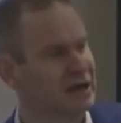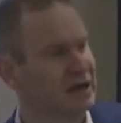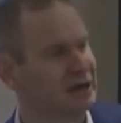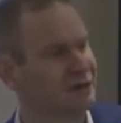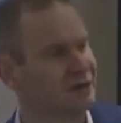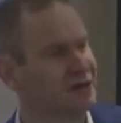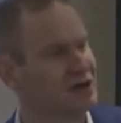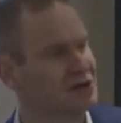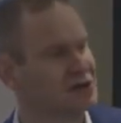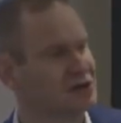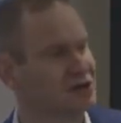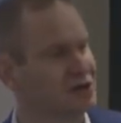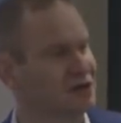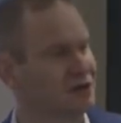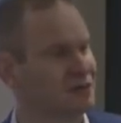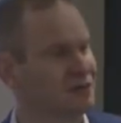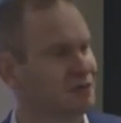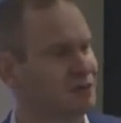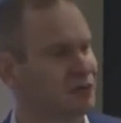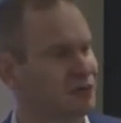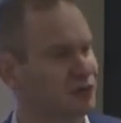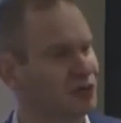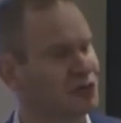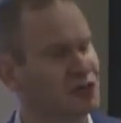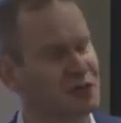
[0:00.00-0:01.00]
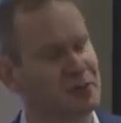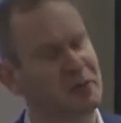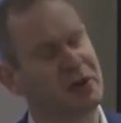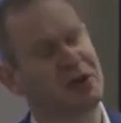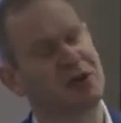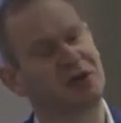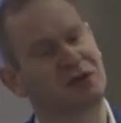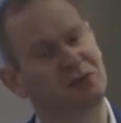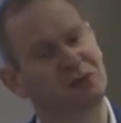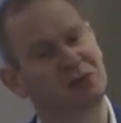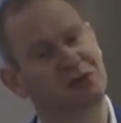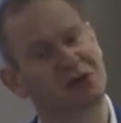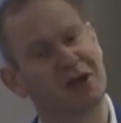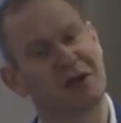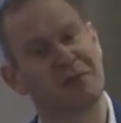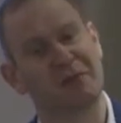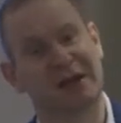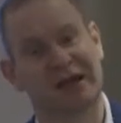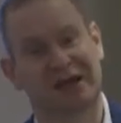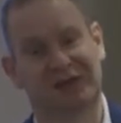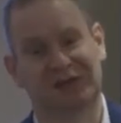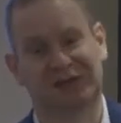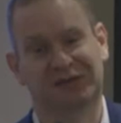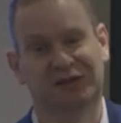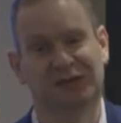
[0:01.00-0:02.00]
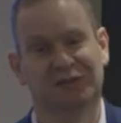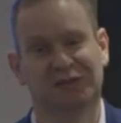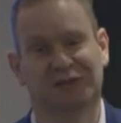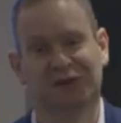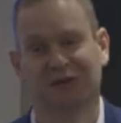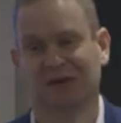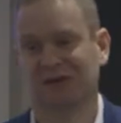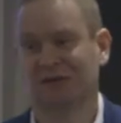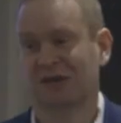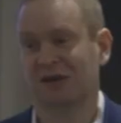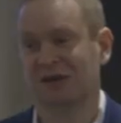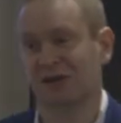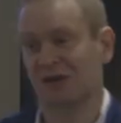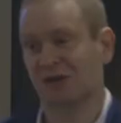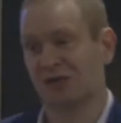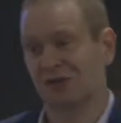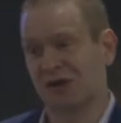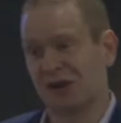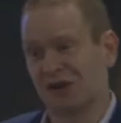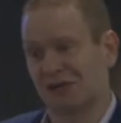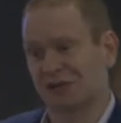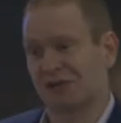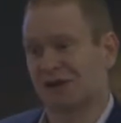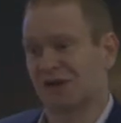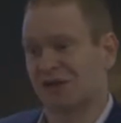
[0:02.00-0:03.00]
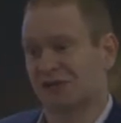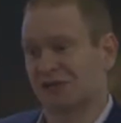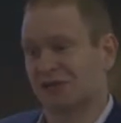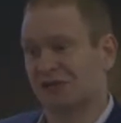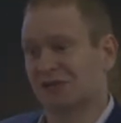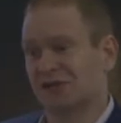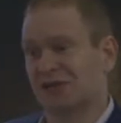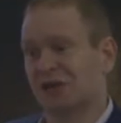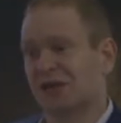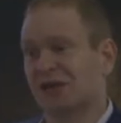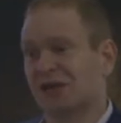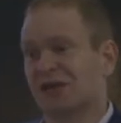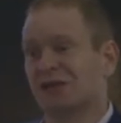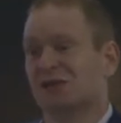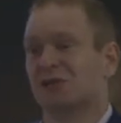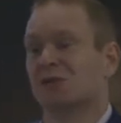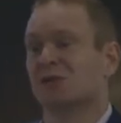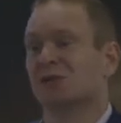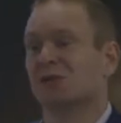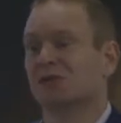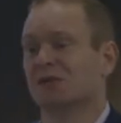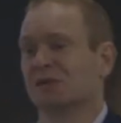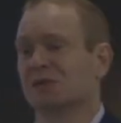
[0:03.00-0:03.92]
And eventually, through the post, would come back a certificate to say, congratulations, here's your